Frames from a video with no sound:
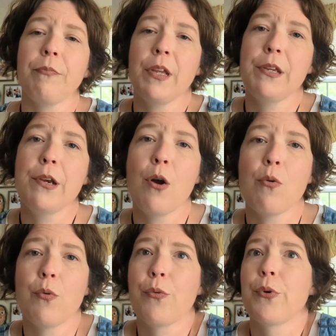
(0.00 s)

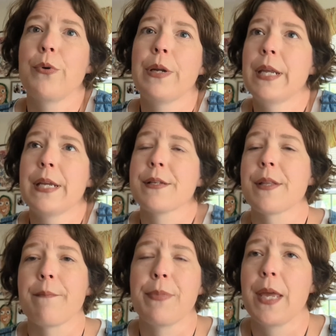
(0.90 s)
ruining
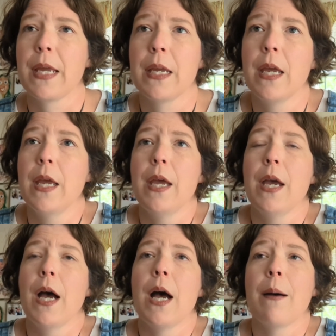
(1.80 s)
something.
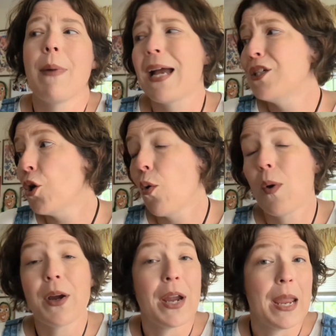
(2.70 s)
I don't
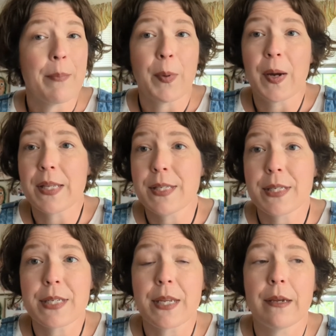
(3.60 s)
wear
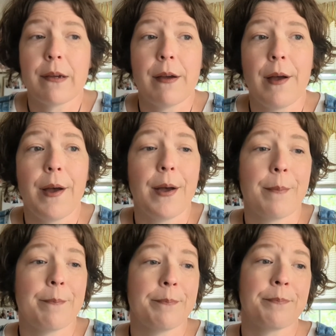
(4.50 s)
aprons.
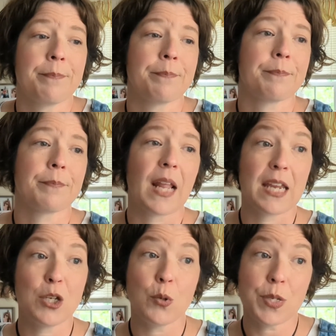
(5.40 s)
I
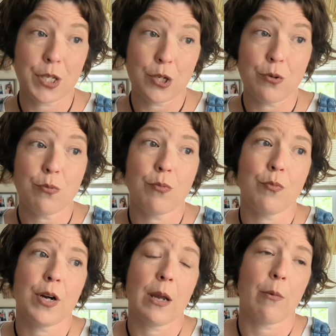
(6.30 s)
used to
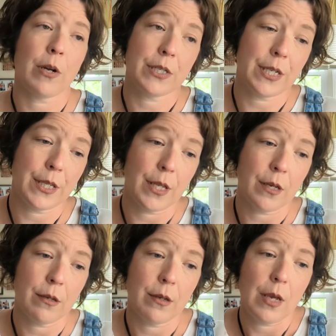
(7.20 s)
when I worked in the
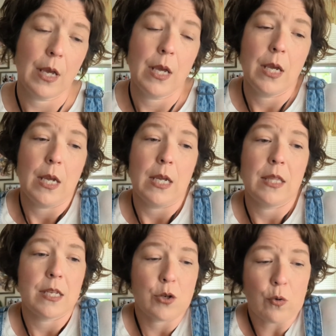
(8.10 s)

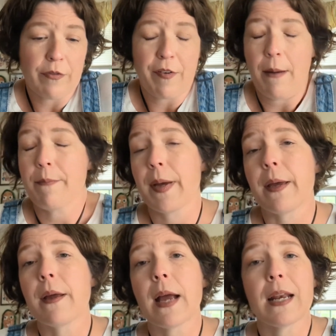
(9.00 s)
storefront,
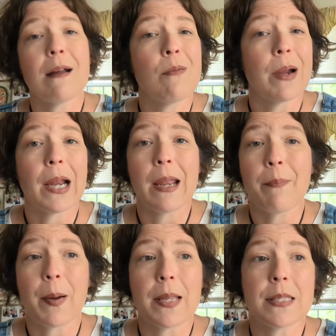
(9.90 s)
but I don't wear
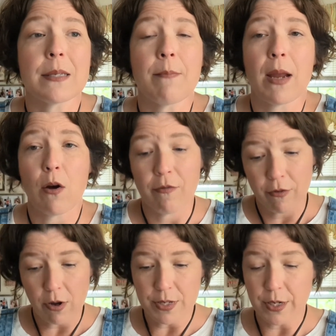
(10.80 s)
aprons. My
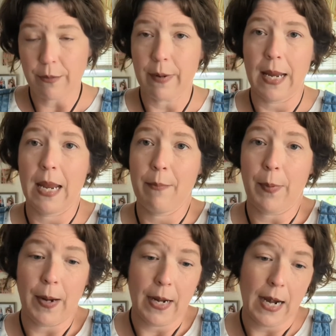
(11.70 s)
overalls are my
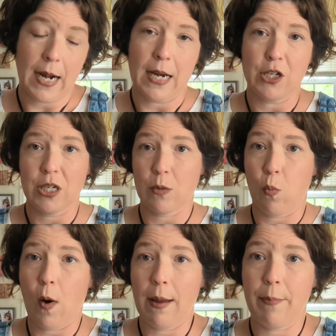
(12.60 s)
apron, and I just
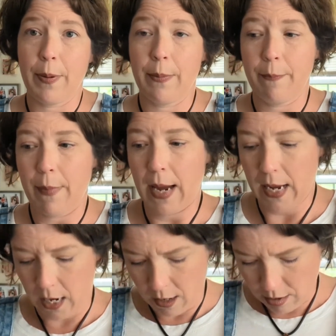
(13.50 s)
wipe my